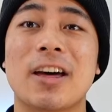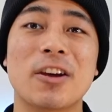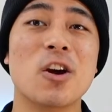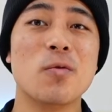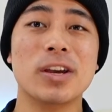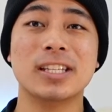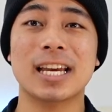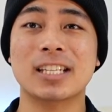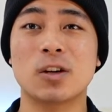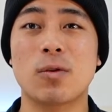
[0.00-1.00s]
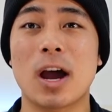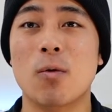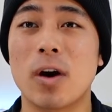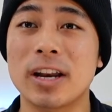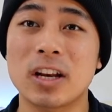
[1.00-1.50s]
Now there are reasons as to why
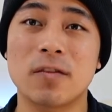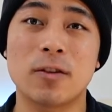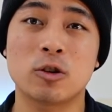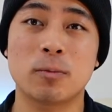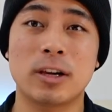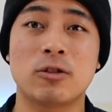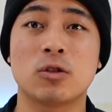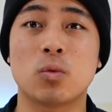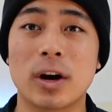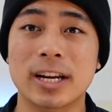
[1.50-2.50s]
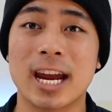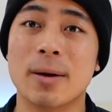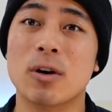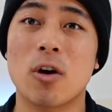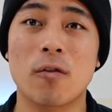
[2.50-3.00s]
one individual individual may choose one
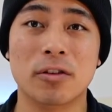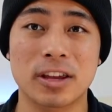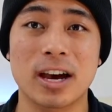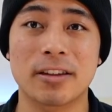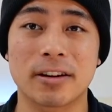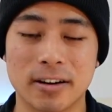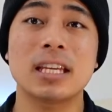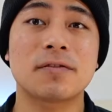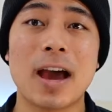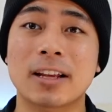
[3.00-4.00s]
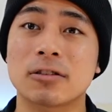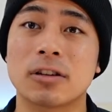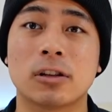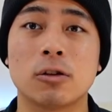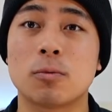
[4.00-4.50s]
camera over the other. These factors
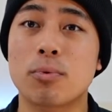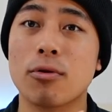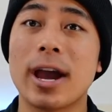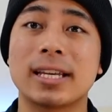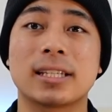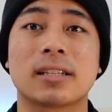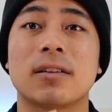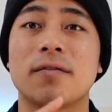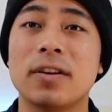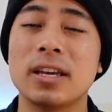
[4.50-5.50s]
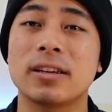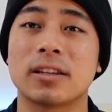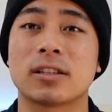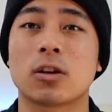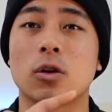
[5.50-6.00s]
include price,
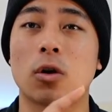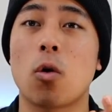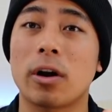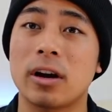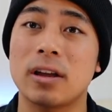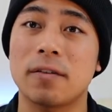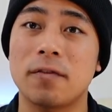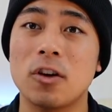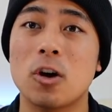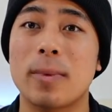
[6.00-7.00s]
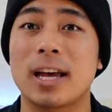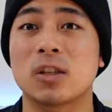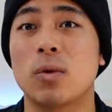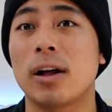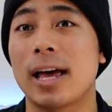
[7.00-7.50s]
convenience, the quantity of film,
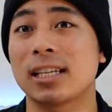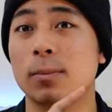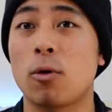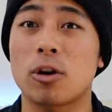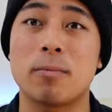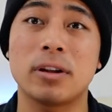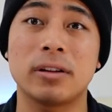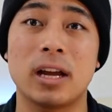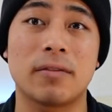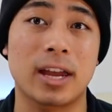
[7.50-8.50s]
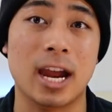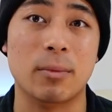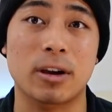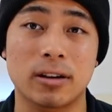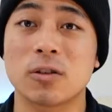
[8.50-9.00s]
as well as the portability of the
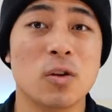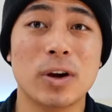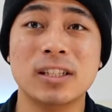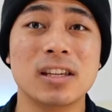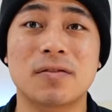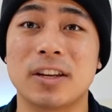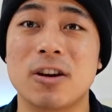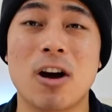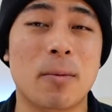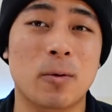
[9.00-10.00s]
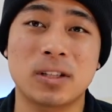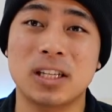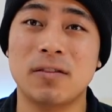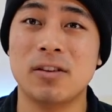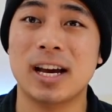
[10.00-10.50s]
camera. So in the rest of this video, I'm going to
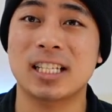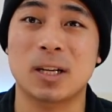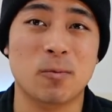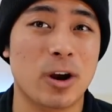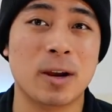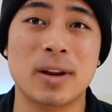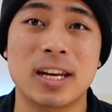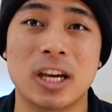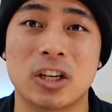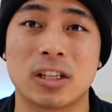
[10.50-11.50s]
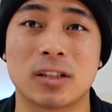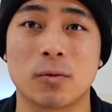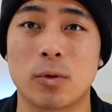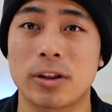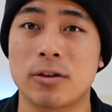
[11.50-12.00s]
give you guys some recommendations
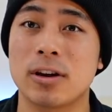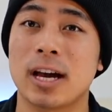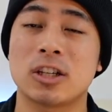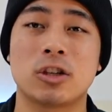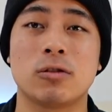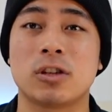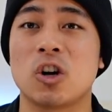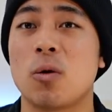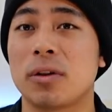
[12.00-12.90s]
whether you guys choose to go